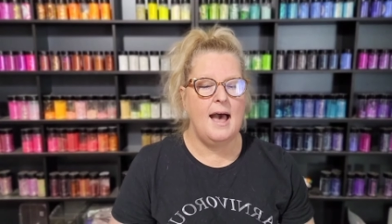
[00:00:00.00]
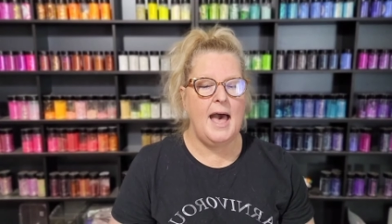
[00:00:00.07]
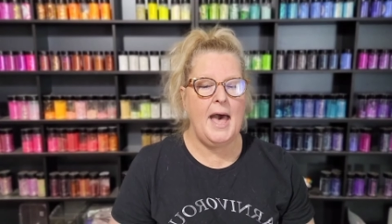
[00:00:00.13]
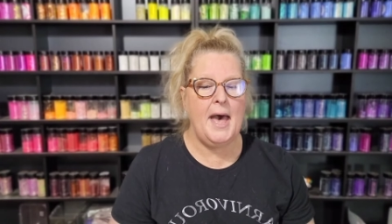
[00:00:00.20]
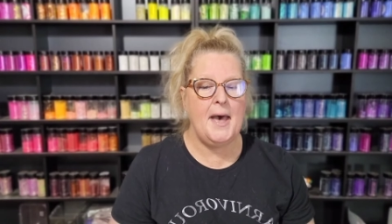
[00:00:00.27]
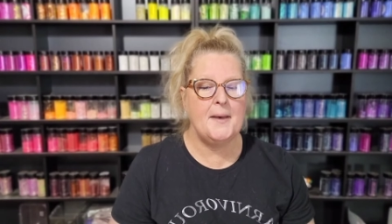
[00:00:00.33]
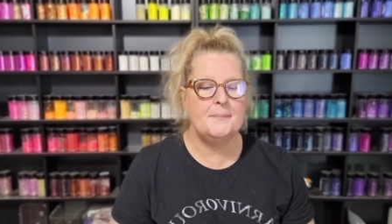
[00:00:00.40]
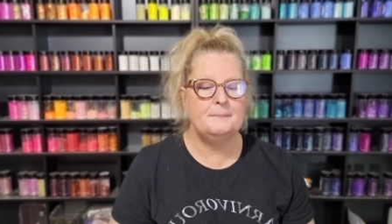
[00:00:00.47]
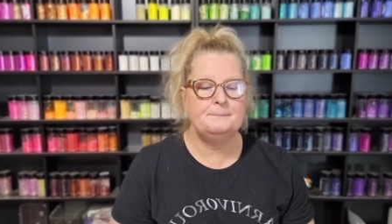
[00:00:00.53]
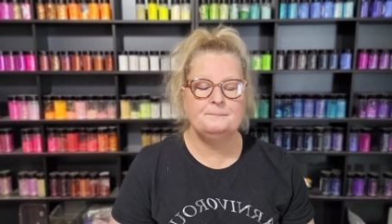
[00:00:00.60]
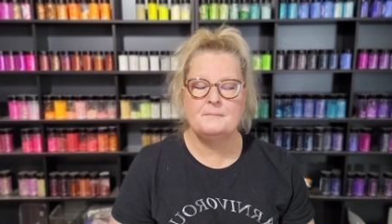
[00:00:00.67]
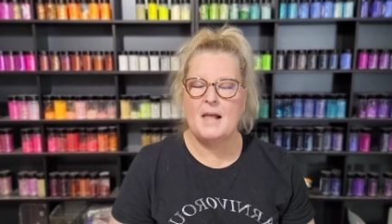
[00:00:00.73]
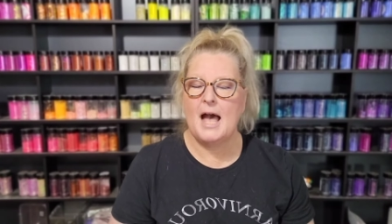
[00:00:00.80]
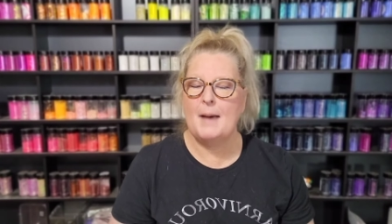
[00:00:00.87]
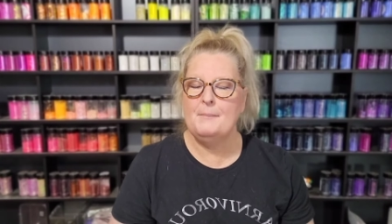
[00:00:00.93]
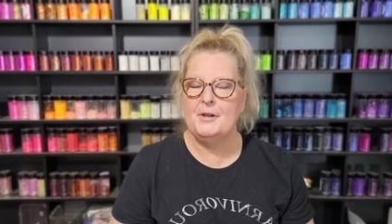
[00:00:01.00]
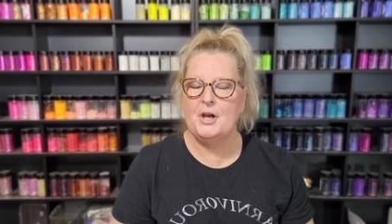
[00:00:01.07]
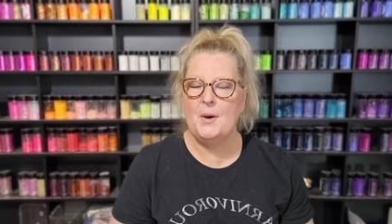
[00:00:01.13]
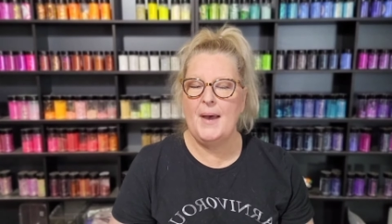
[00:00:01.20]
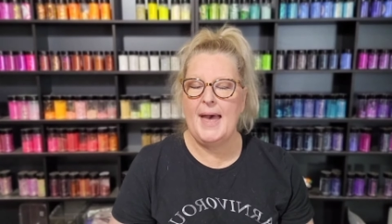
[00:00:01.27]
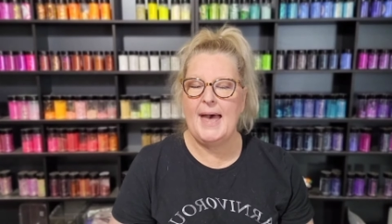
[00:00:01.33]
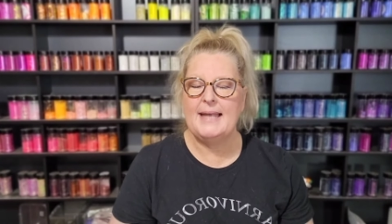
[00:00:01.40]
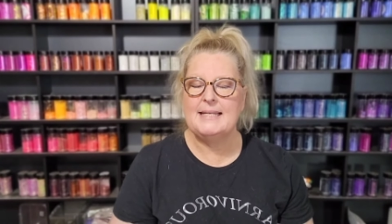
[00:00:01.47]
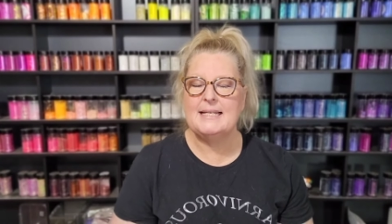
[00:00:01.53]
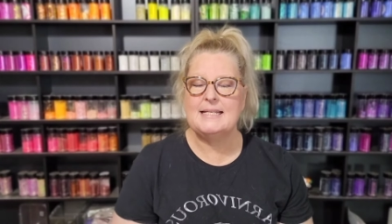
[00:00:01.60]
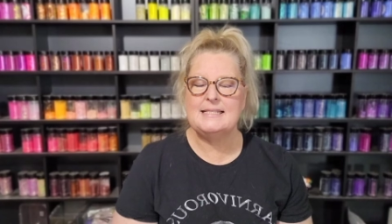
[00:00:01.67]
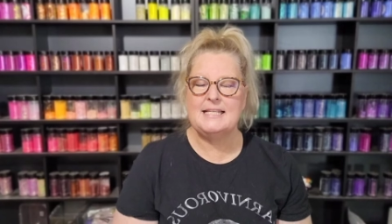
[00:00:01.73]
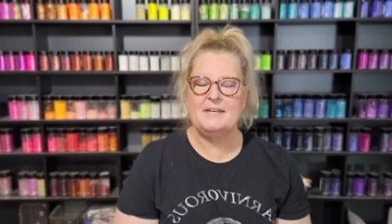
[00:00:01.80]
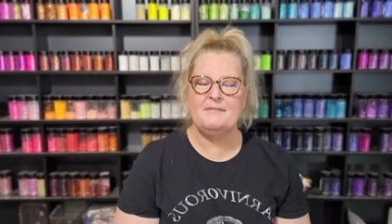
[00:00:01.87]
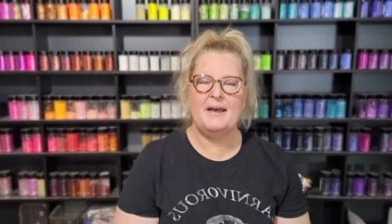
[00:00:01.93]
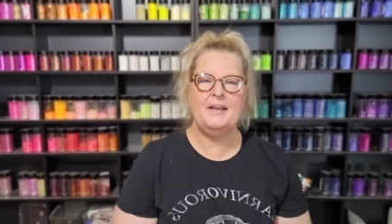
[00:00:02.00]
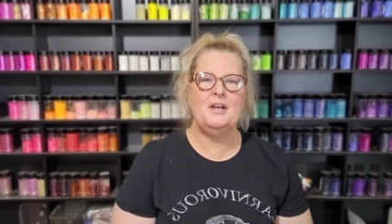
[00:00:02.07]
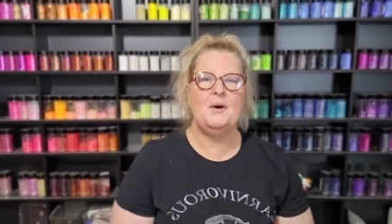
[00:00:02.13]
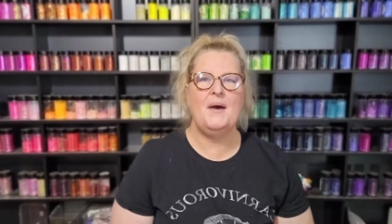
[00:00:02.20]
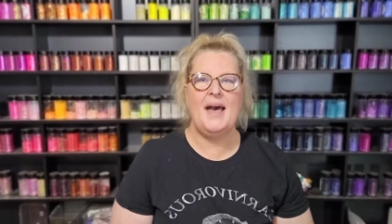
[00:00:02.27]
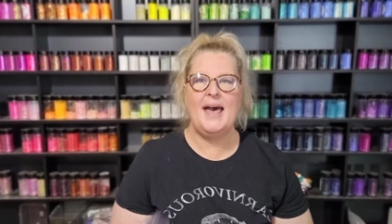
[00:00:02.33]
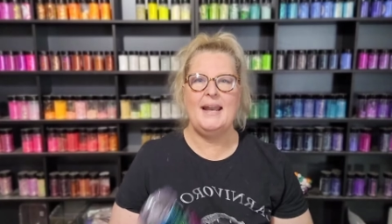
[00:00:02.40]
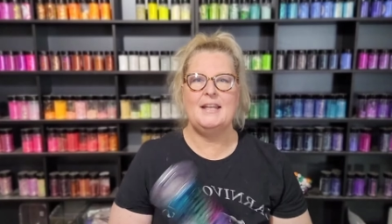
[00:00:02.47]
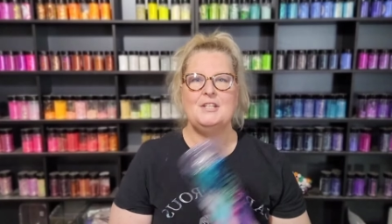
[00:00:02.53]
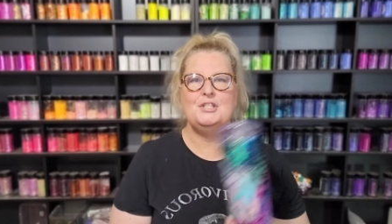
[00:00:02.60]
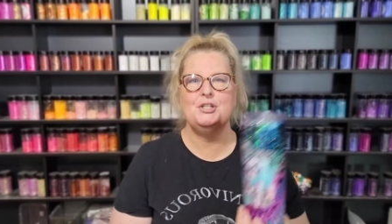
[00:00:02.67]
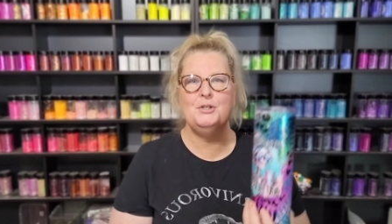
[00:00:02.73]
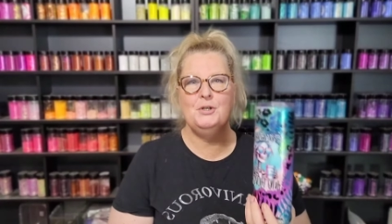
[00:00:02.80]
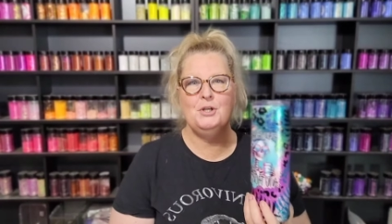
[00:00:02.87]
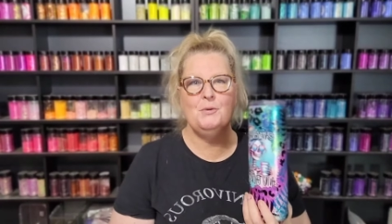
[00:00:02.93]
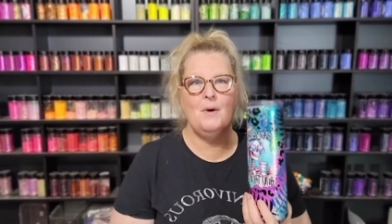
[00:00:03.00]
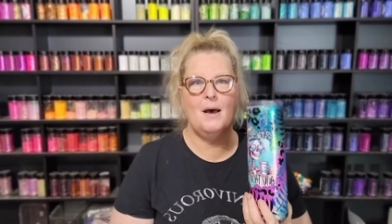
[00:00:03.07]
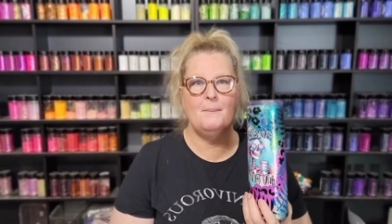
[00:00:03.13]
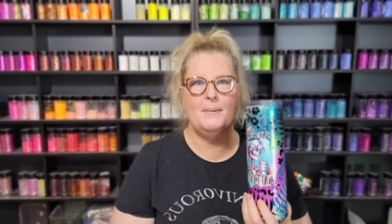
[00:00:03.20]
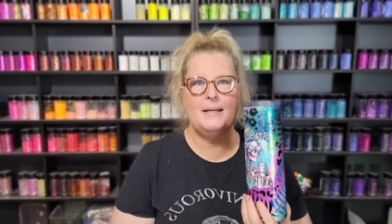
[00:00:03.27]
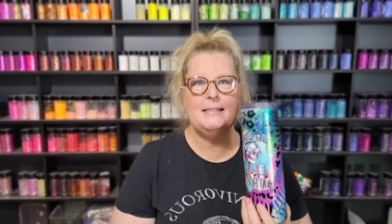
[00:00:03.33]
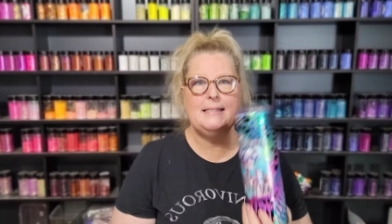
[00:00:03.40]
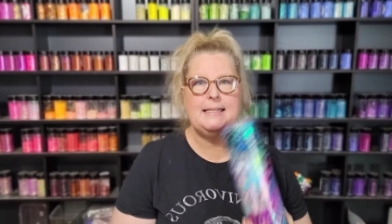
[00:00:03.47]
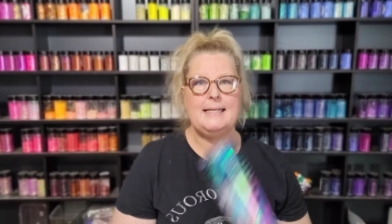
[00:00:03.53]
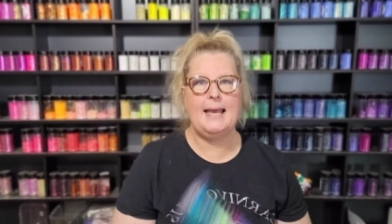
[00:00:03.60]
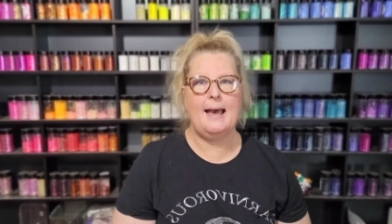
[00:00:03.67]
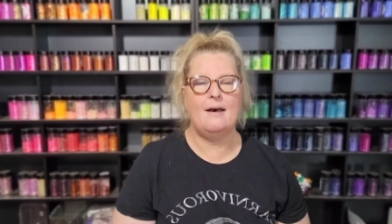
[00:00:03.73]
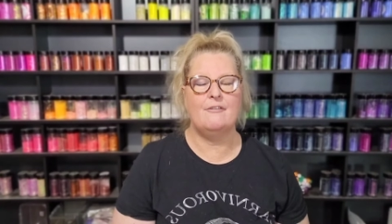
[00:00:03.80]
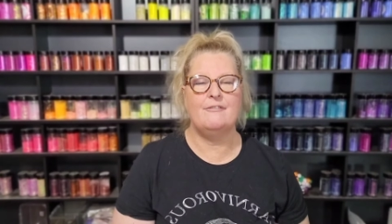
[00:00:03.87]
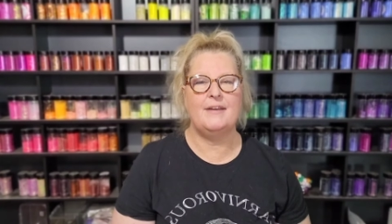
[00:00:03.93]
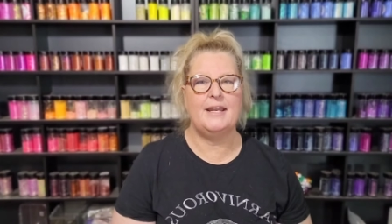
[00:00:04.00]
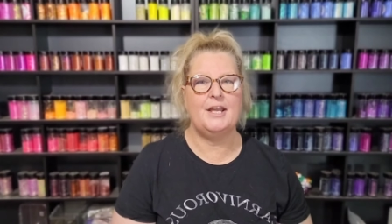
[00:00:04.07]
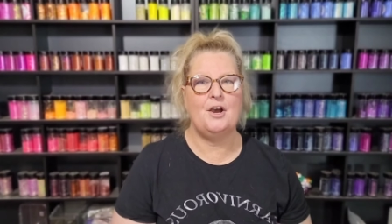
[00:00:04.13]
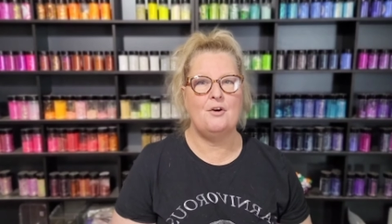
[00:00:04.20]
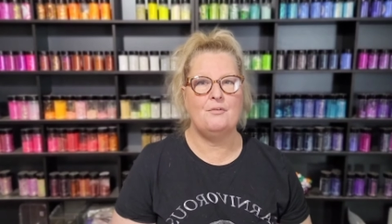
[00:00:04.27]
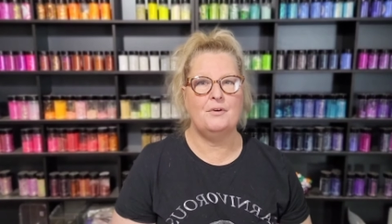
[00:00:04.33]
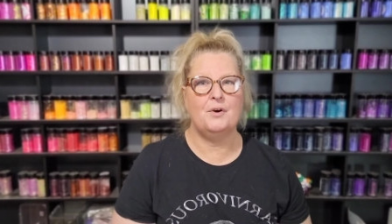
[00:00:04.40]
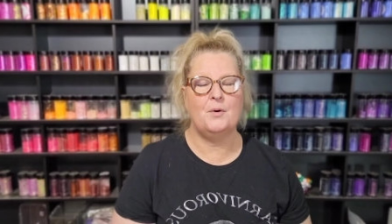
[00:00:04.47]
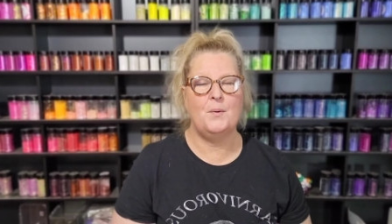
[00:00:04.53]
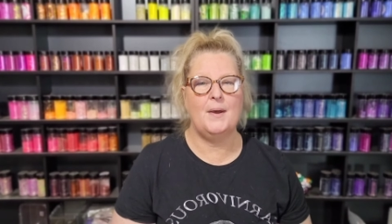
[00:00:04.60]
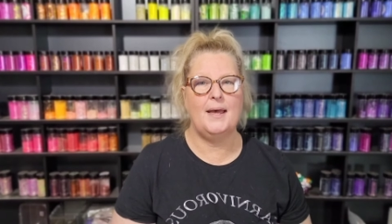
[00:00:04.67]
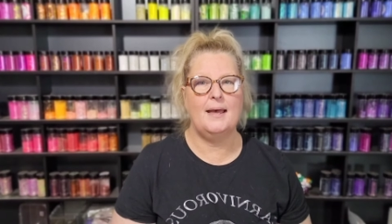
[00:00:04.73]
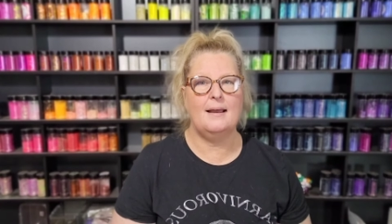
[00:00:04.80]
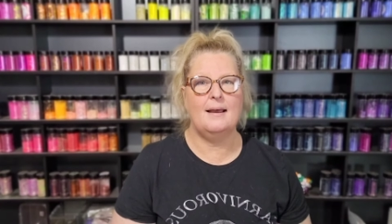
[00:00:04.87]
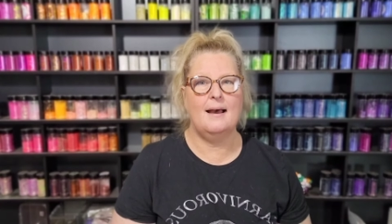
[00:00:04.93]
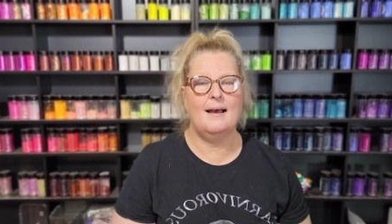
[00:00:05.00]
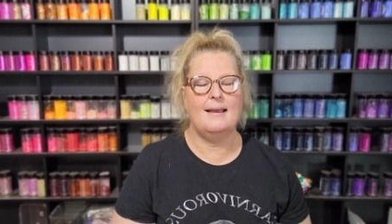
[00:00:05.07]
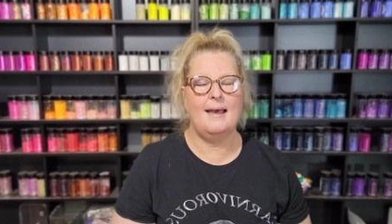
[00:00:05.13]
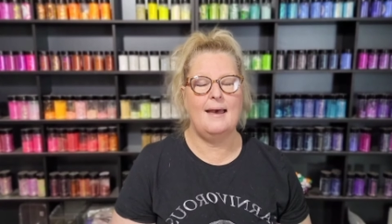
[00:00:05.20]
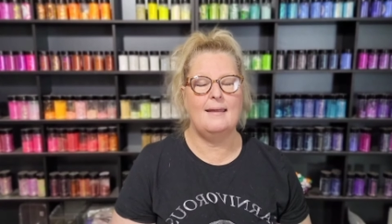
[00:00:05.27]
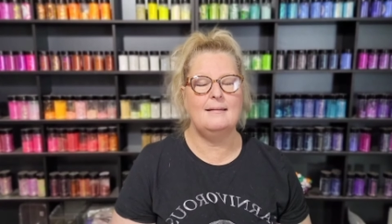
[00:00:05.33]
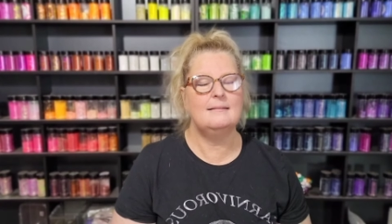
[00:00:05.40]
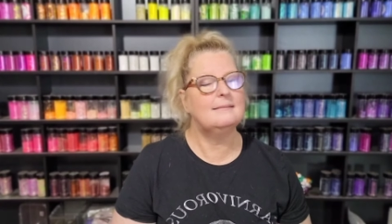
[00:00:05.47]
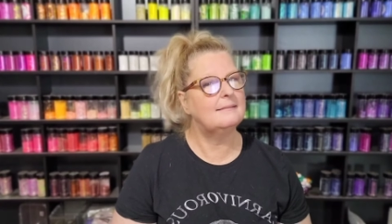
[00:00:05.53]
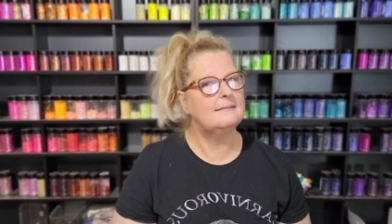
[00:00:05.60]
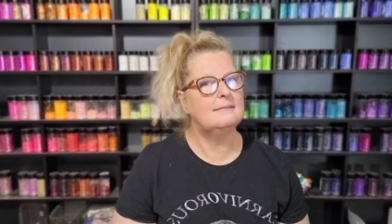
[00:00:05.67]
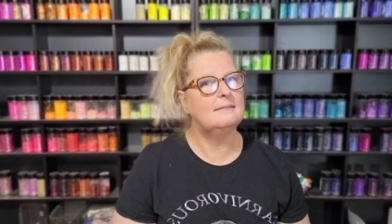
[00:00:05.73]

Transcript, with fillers: I'm going to go ahead, see if I can go ahead and do you up a decal video real quick. Again,